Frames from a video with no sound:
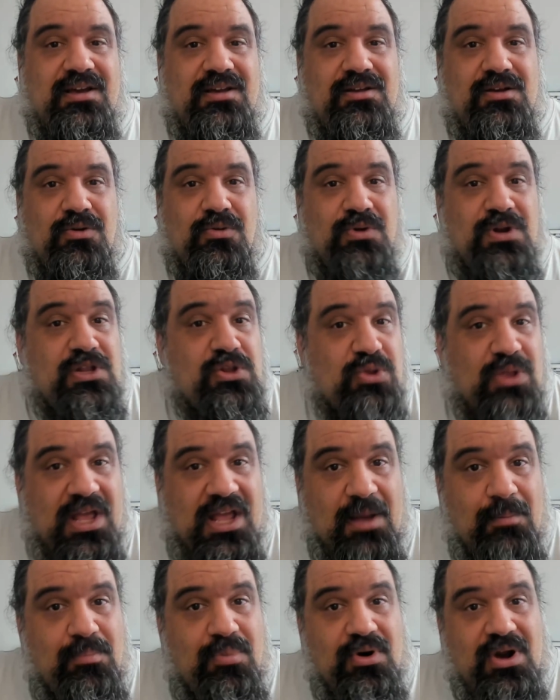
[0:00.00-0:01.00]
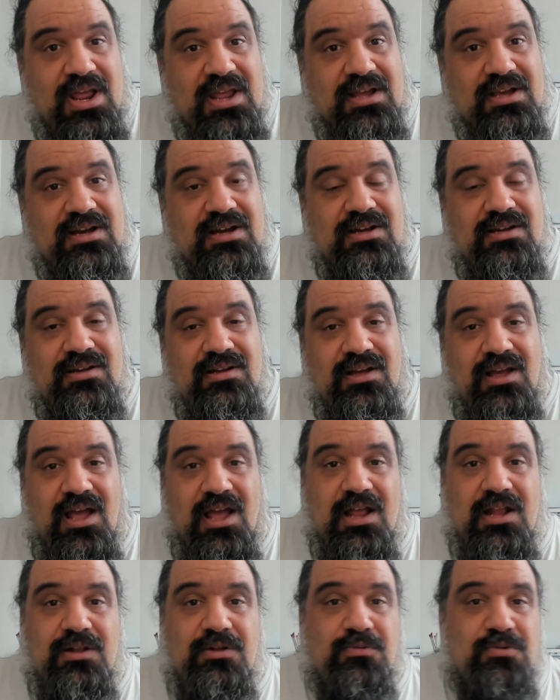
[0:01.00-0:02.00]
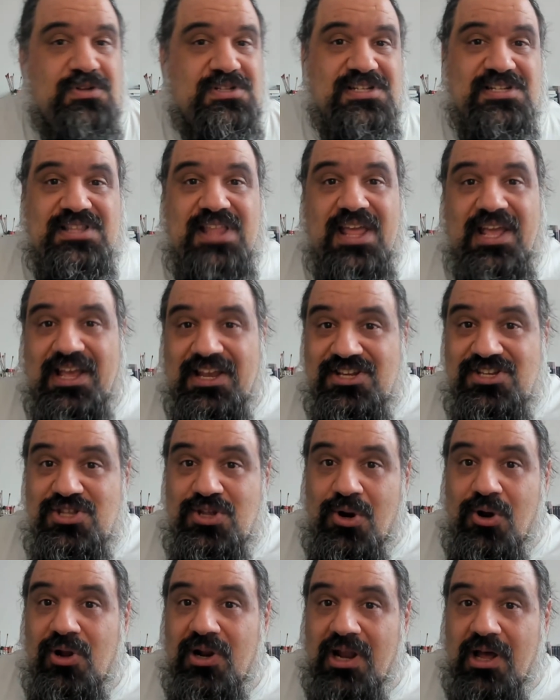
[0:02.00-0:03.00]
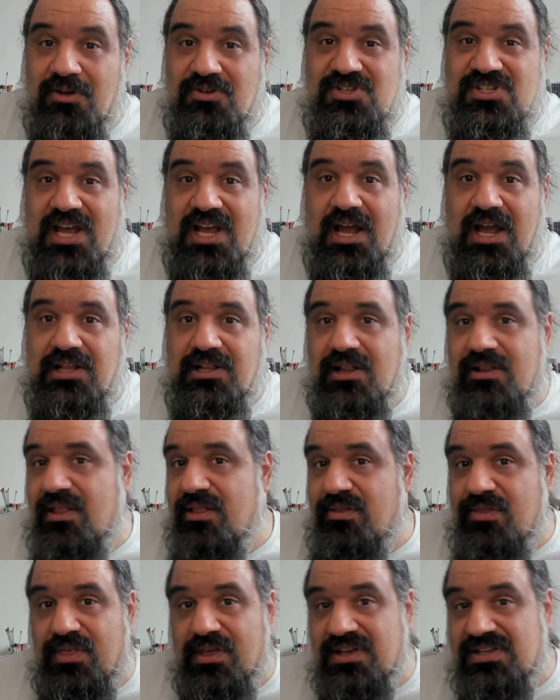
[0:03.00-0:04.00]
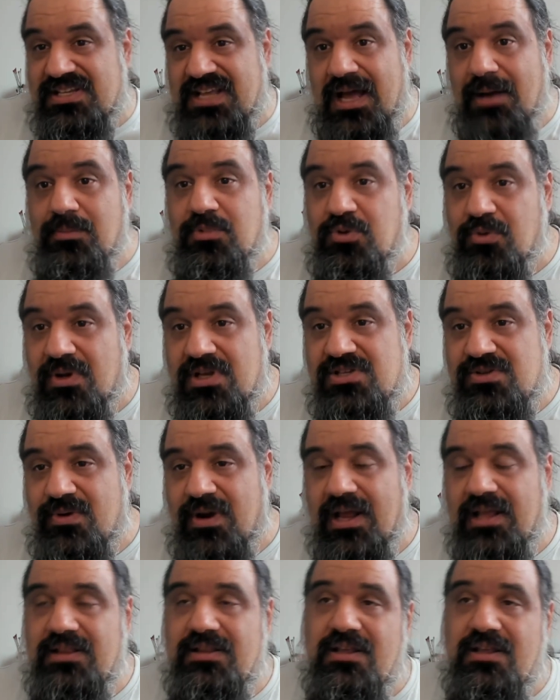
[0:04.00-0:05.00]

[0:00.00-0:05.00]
We need to take a break and we just take a stroll outside and then things come to us, right?